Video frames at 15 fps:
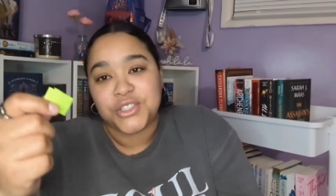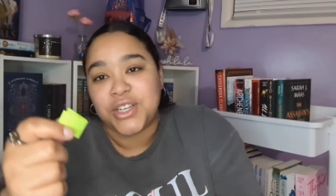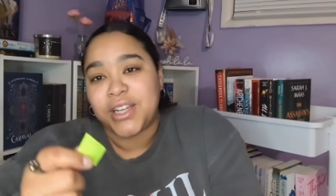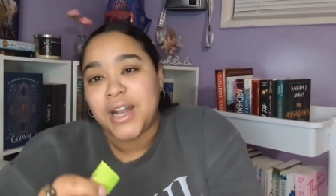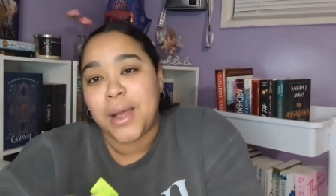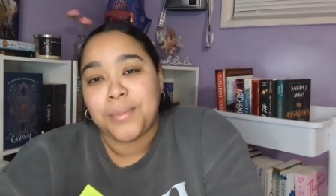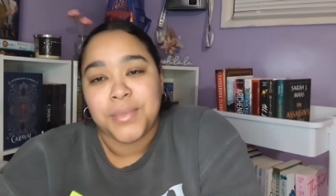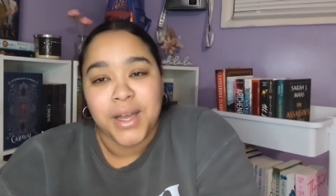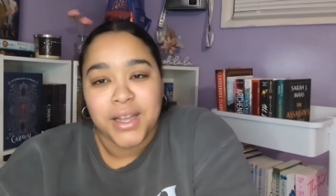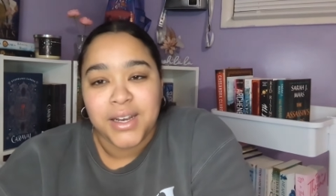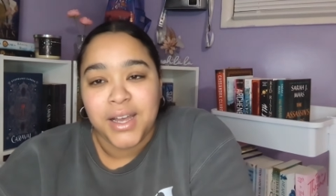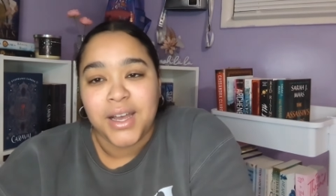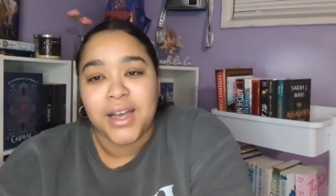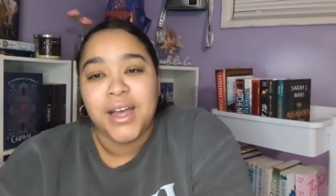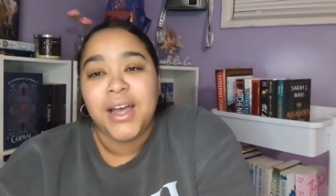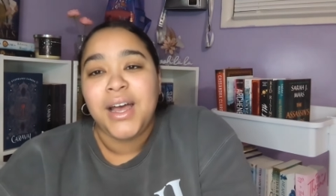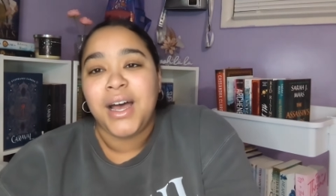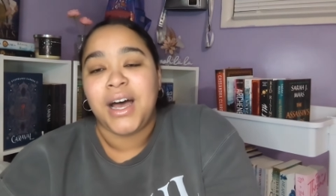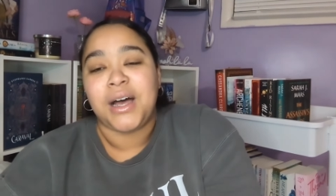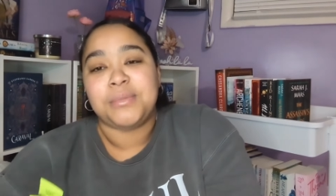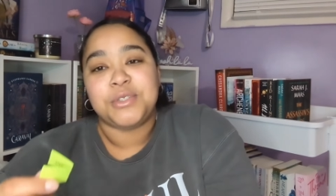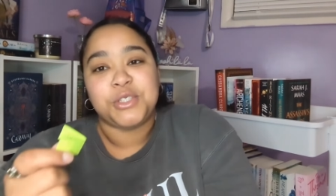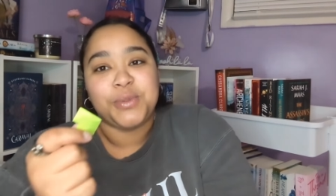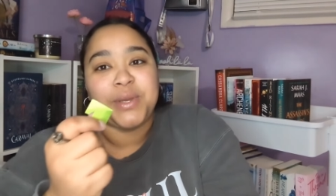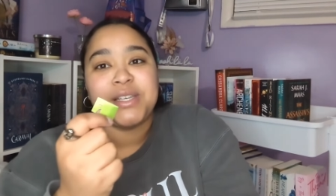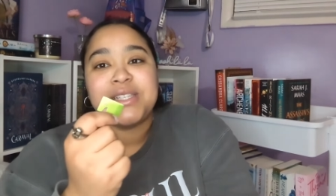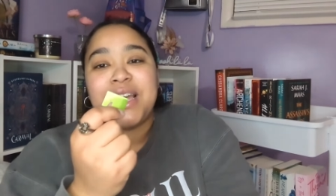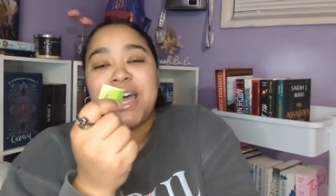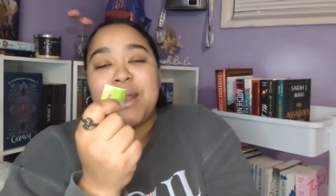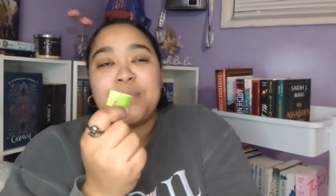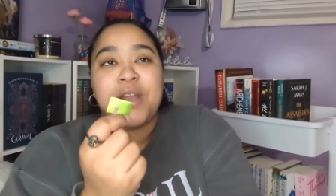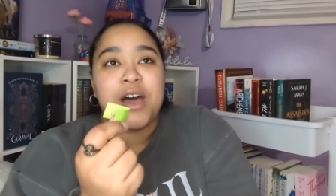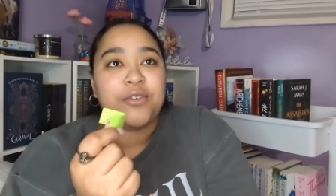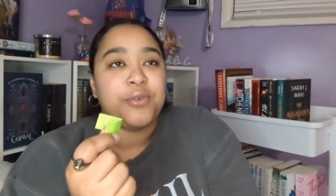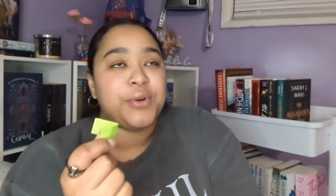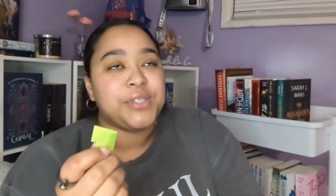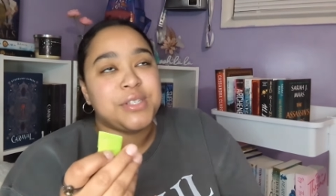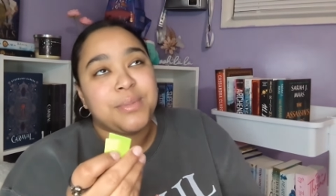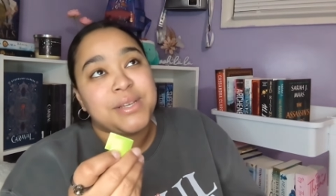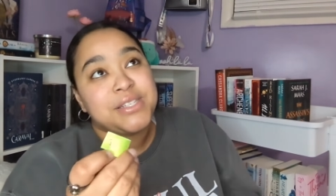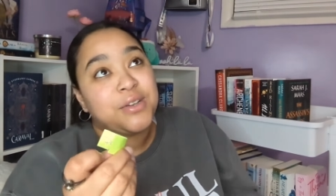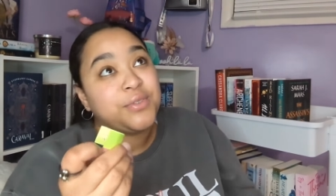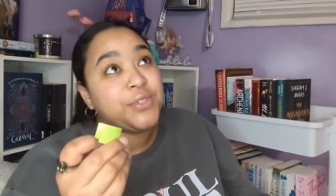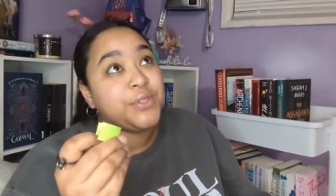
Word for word: it, I'm gonna. Um, just because, again, I'm not forcing myself